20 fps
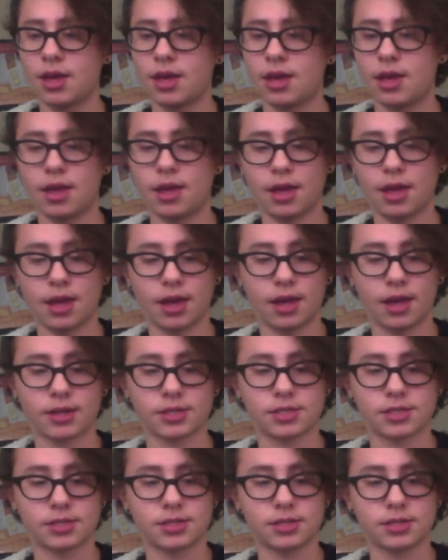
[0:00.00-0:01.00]

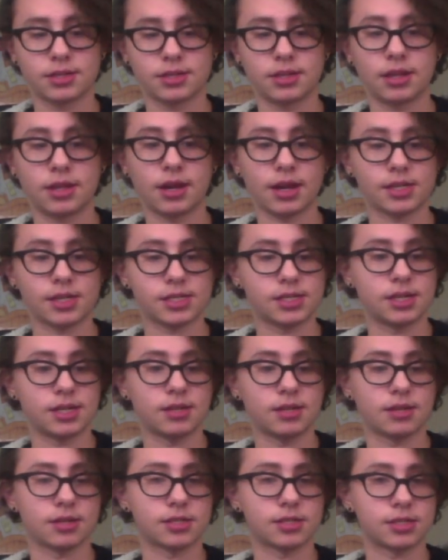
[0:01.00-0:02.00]
And then I see
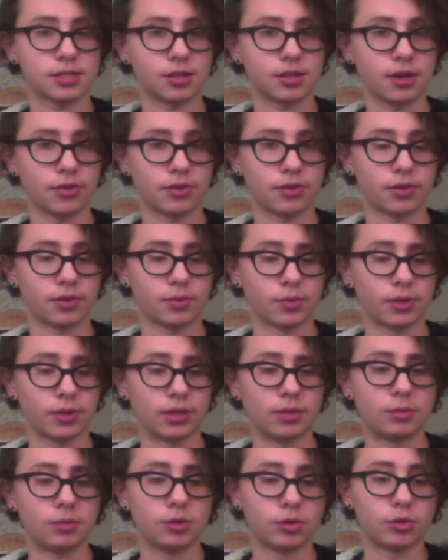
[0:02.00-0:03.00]
this other
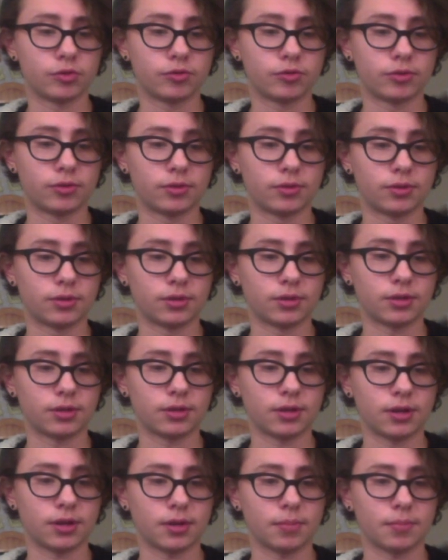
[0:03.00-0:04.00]
really beautiful
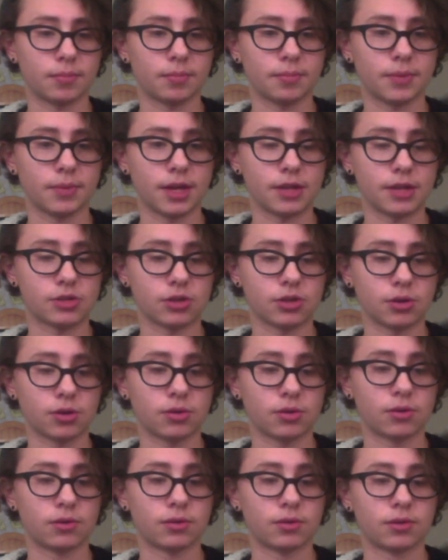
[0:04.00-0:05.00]

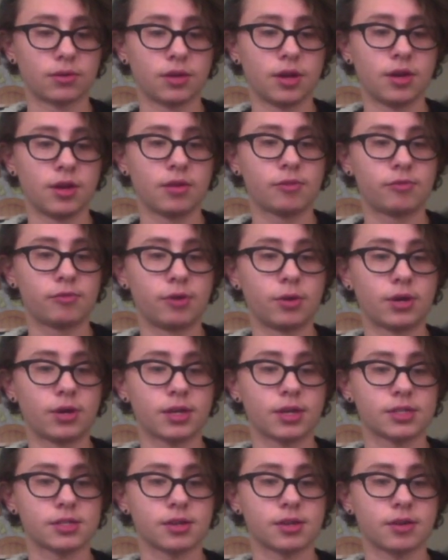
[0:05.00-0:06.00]
internal
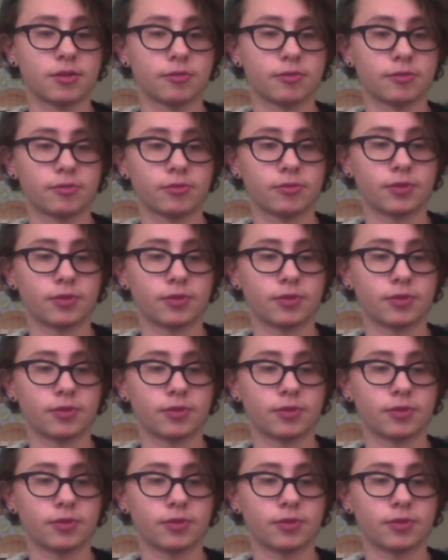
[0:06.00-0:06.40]
focus of